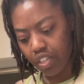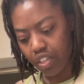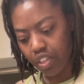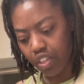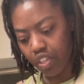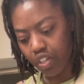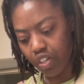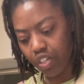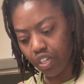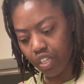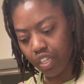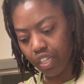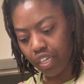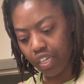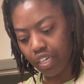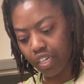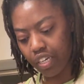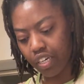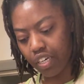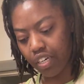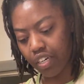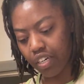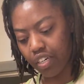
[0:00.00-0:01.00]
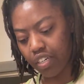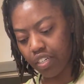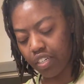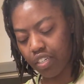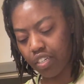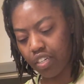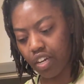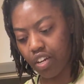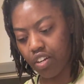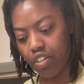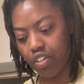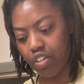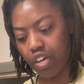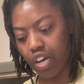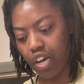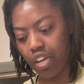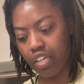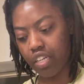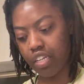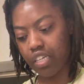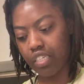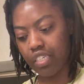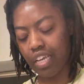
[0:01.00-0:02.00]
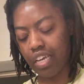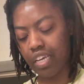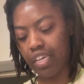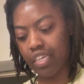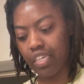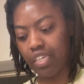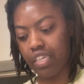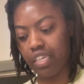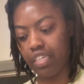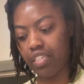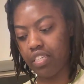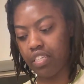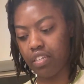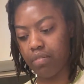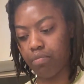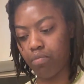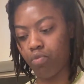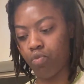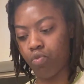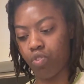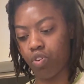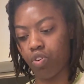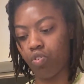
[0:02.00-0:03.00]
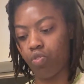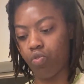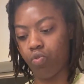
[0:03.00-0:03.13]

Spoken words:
thoroughly cooked. I don't know, it kind of looks like it needs some more